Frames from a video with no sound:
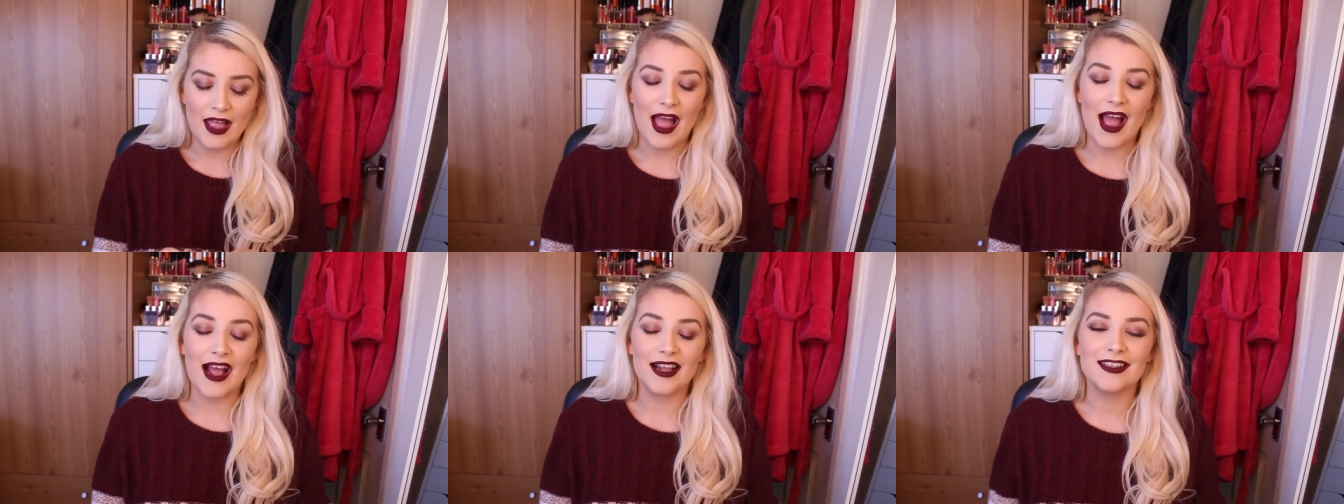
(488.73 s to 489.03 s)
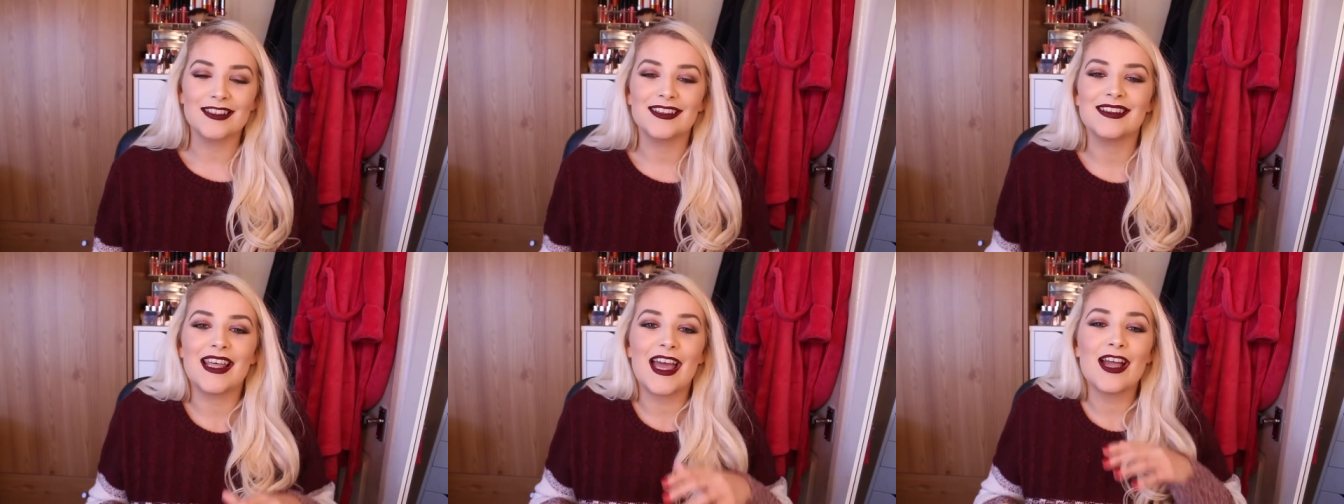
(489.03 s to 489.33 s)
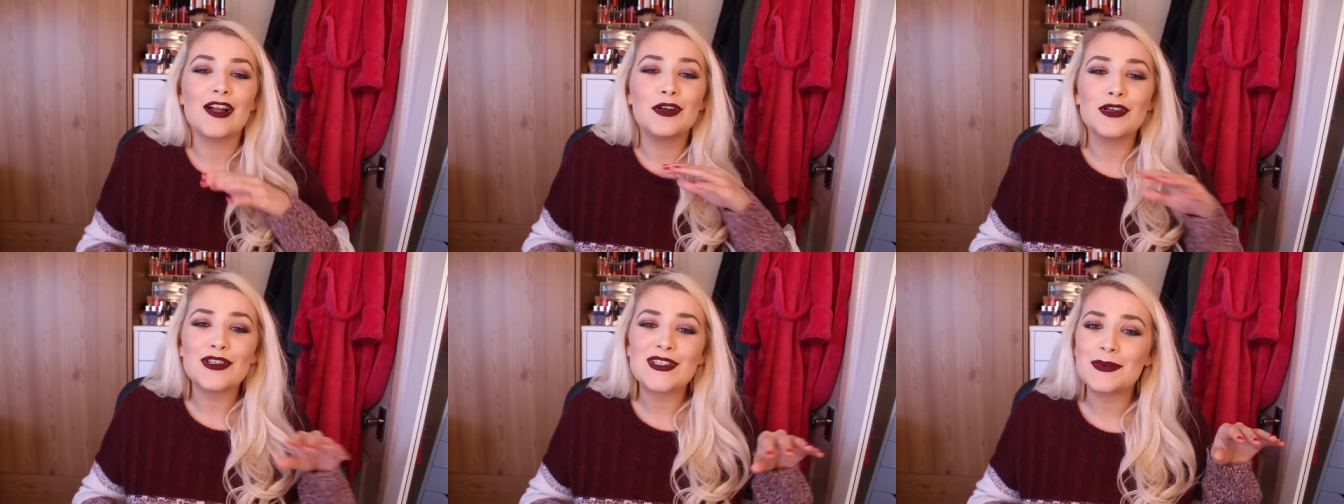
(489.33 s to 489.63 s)
and
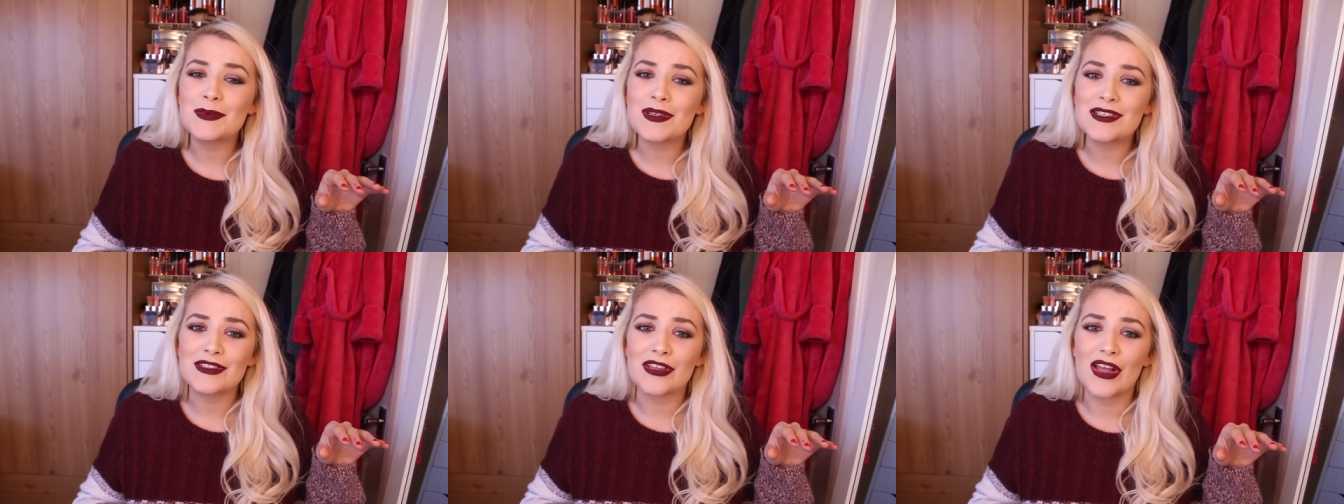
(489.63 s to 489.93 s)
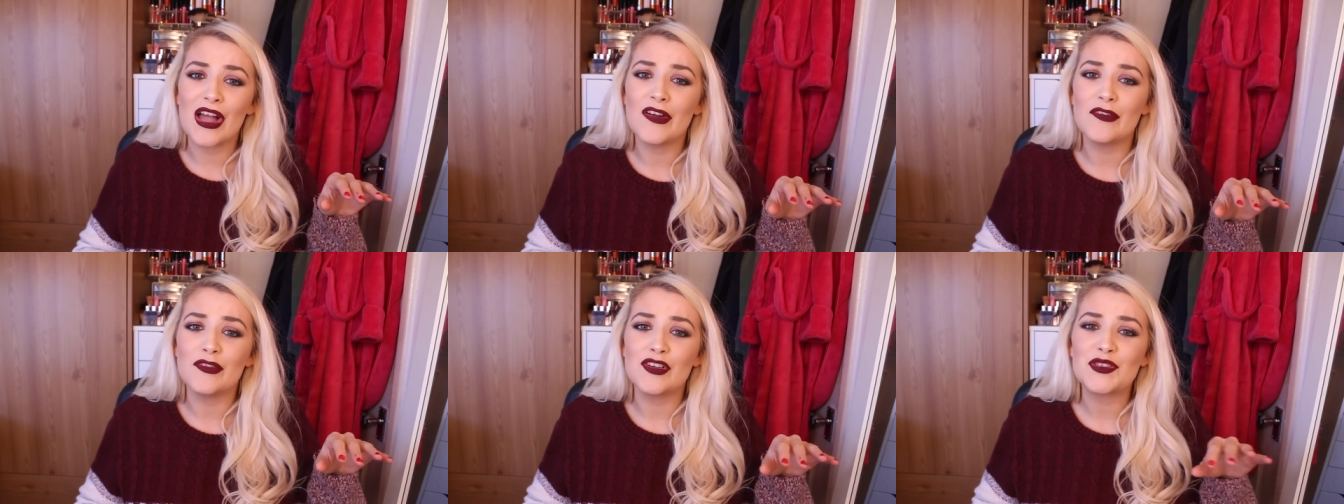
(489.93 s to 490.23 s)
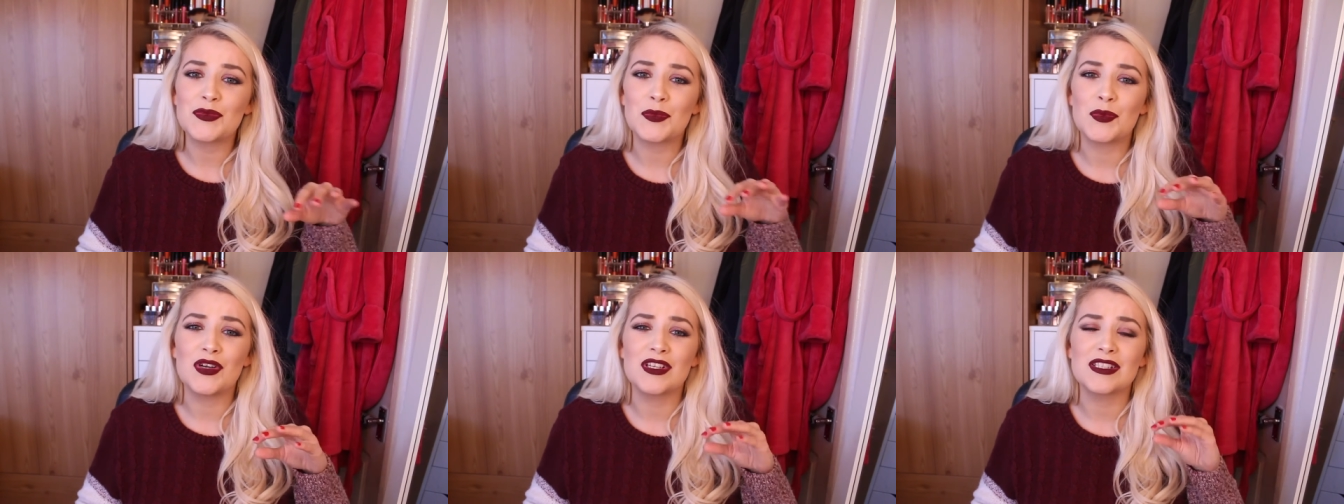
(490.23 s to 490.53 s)
their customer
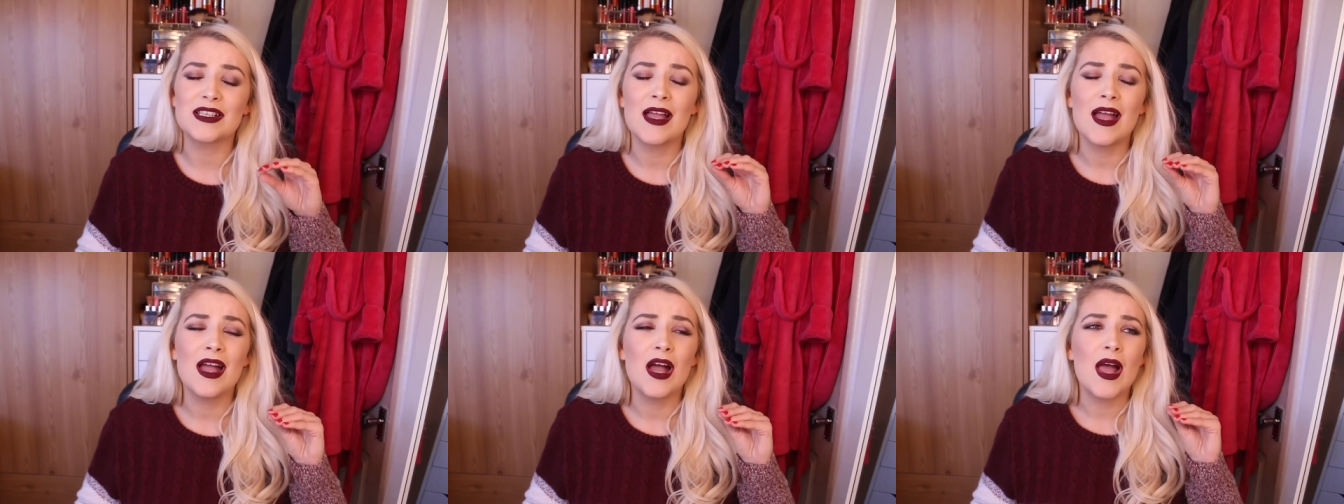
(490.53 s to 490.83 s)
service was